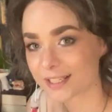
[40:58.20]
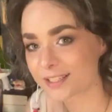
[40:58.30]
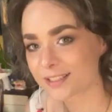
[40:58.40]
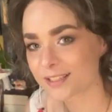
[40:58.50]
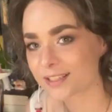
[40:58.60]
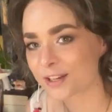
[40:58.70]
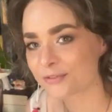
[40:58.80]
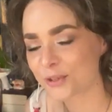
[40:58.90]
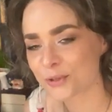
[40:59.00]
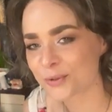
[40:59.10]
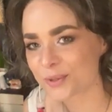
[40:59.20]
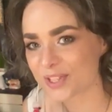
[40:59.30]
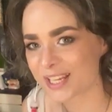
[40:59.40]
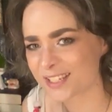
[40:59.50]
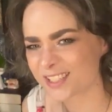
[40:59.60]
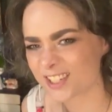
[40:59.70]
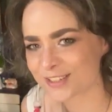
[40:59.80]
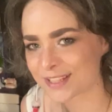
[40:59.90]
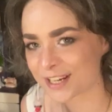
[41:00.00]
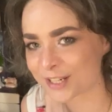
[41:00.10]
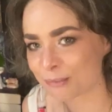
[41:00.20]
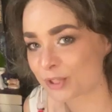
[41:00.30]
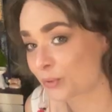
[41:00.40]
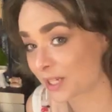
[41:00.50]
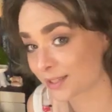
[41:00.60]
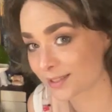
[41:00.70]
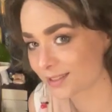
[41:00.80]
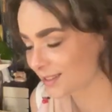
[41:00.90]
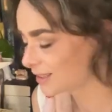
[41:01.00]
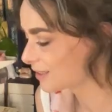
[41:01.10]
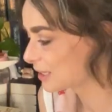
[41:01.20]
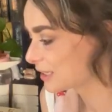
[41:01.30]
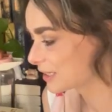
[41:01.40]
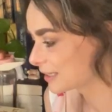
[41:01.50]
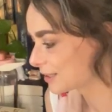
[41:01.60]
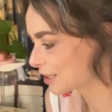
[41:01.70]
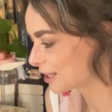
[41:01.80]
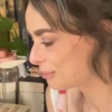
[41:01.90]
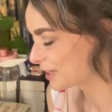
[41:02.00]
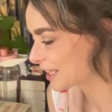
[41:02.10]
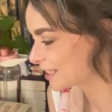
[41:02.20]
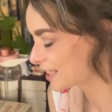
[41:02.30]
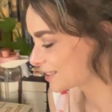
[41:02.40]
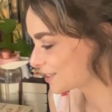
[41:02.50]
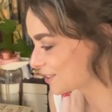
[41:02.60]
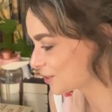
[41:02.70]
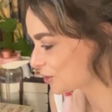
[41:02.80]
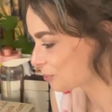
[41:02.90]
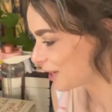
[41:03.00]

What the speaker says: and a few things here and there in between. But those are